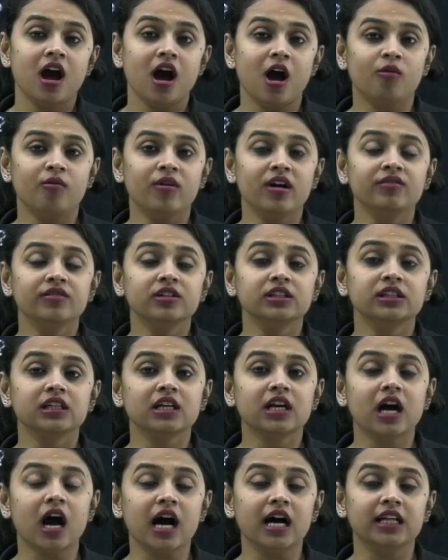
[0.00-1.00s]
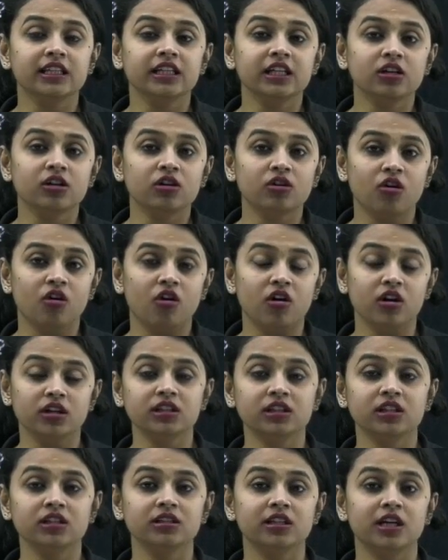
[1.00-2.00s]
However, the khadi
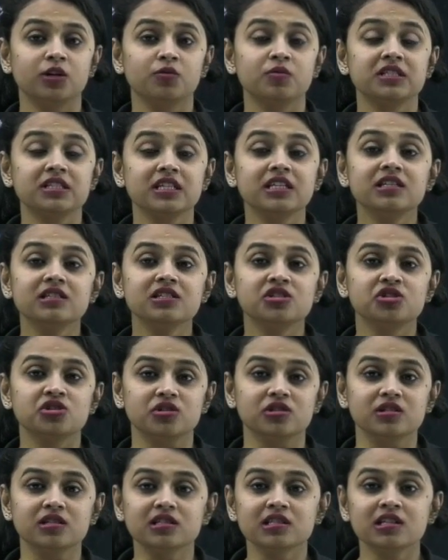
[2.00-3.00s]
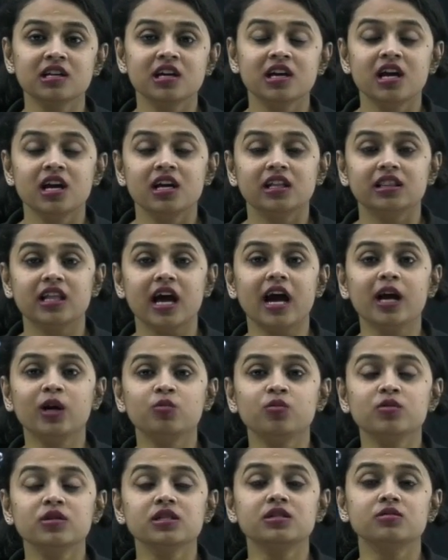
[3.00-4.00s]
cloth that was indigenous,
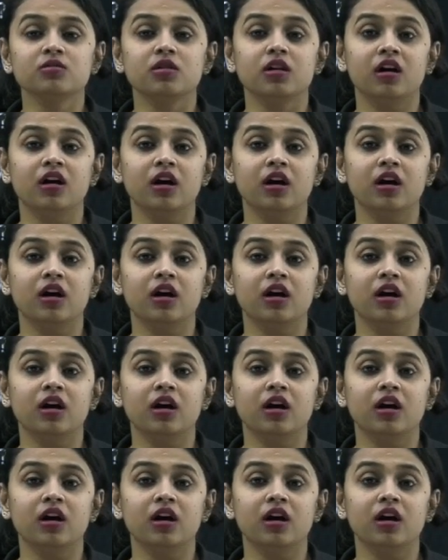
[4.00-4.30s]
that was,